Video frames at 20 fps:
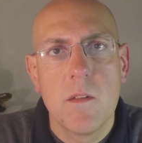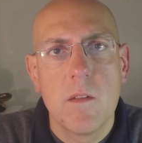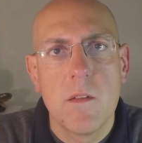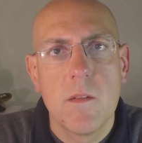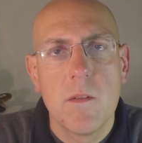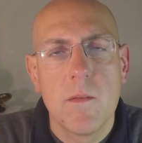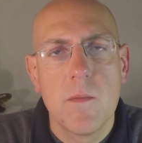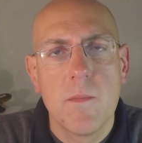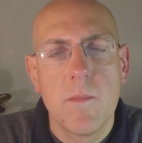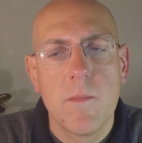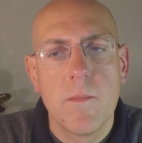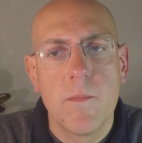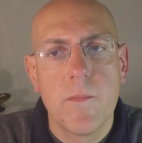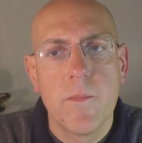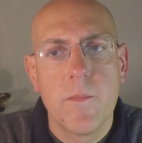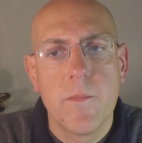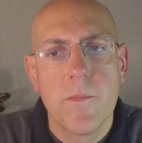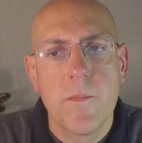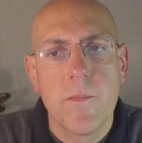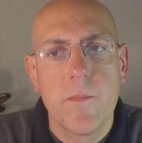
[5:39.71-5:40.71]

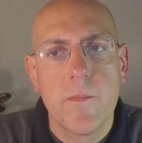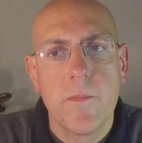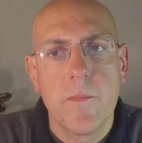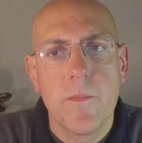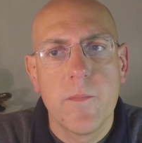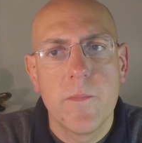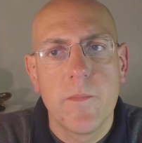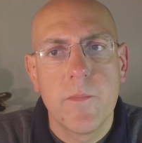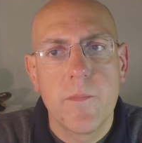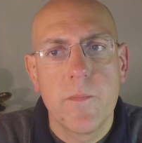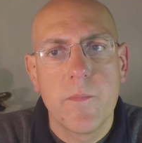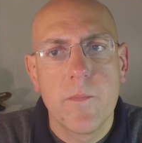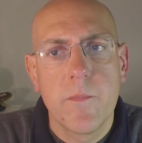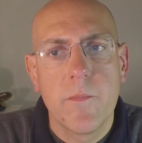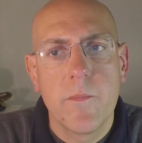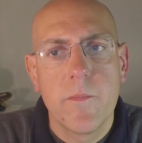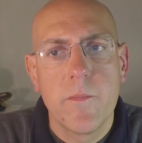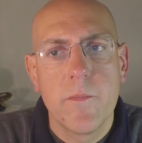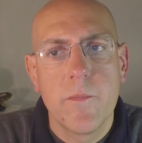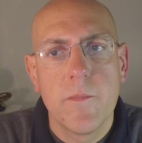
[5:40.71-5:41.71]

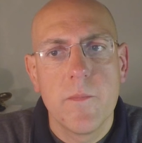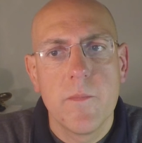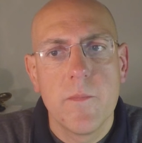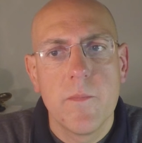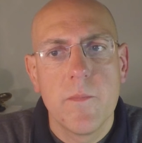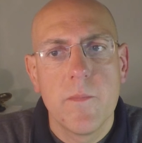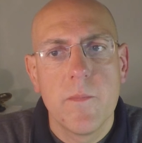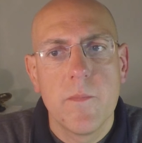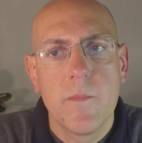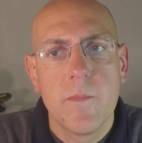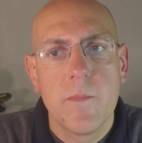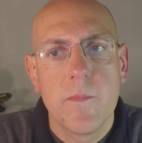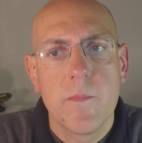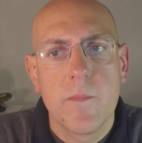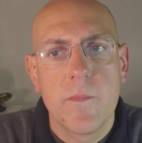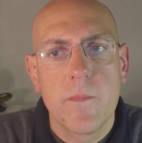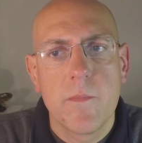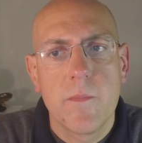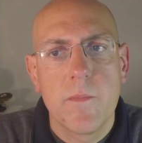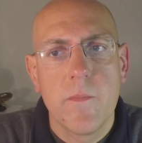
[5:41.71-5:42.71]

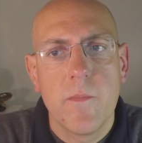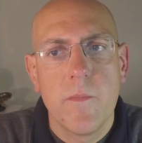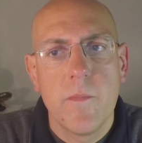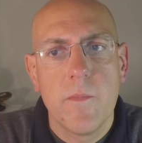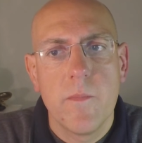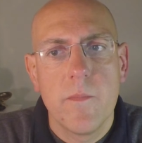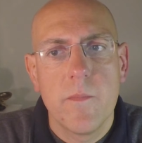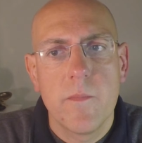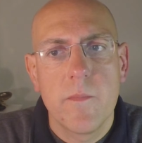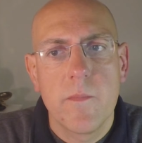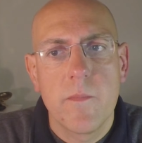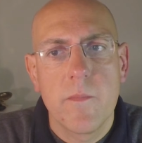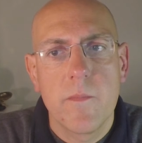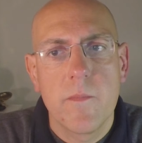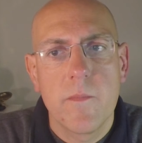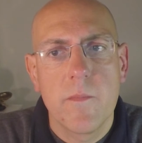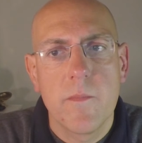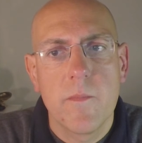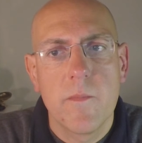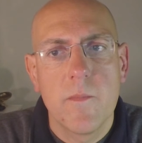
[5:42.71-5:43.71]

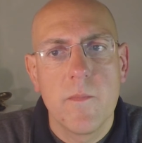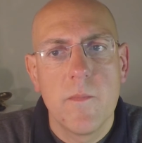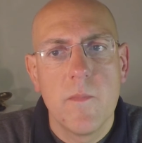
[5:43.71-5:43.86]
No one is speaking in this clip.